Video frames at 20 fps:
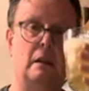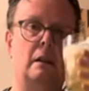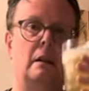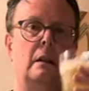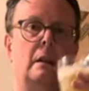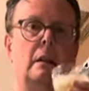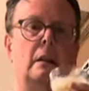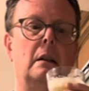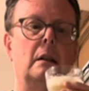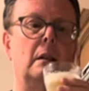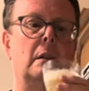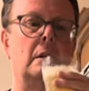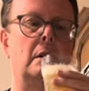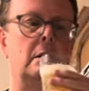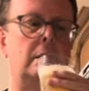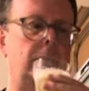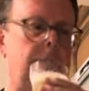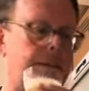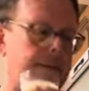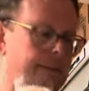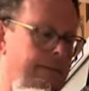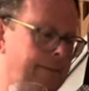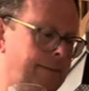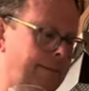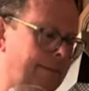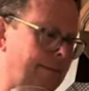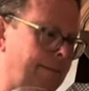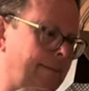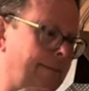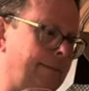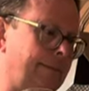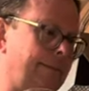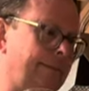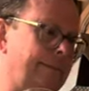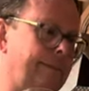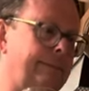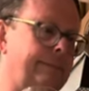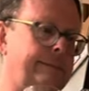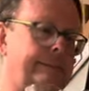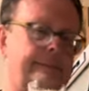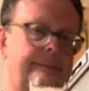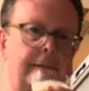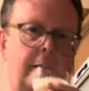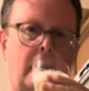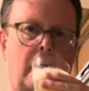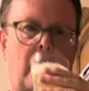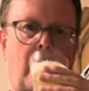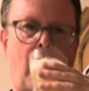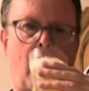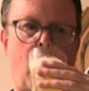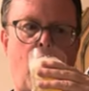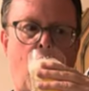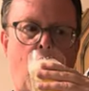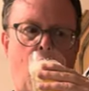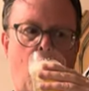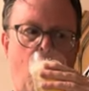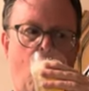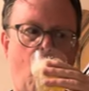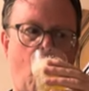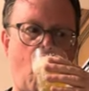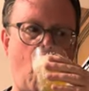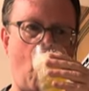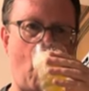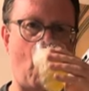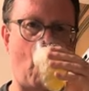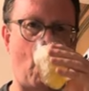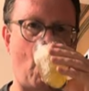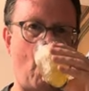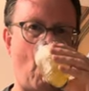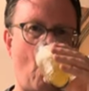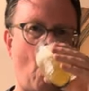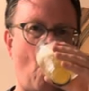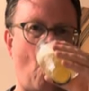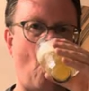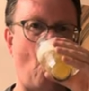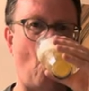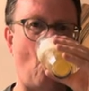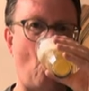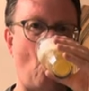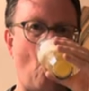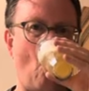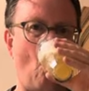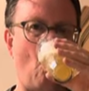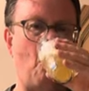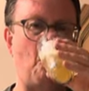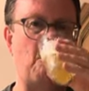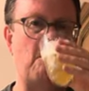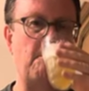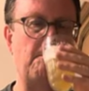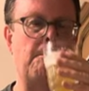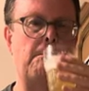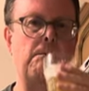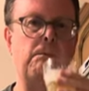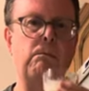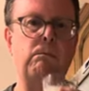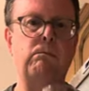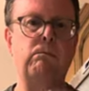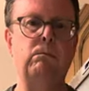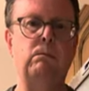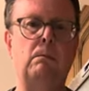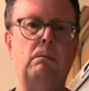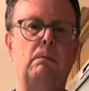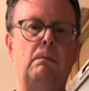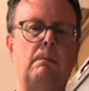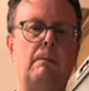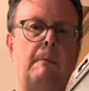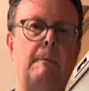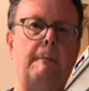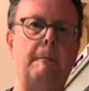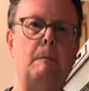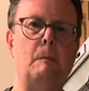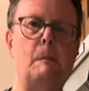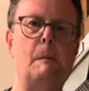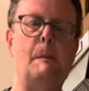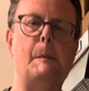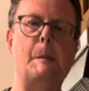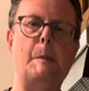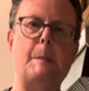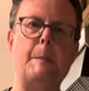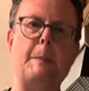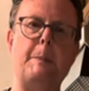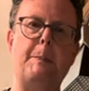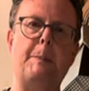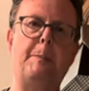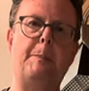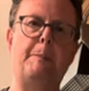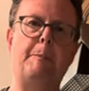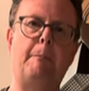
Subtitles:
[no speech]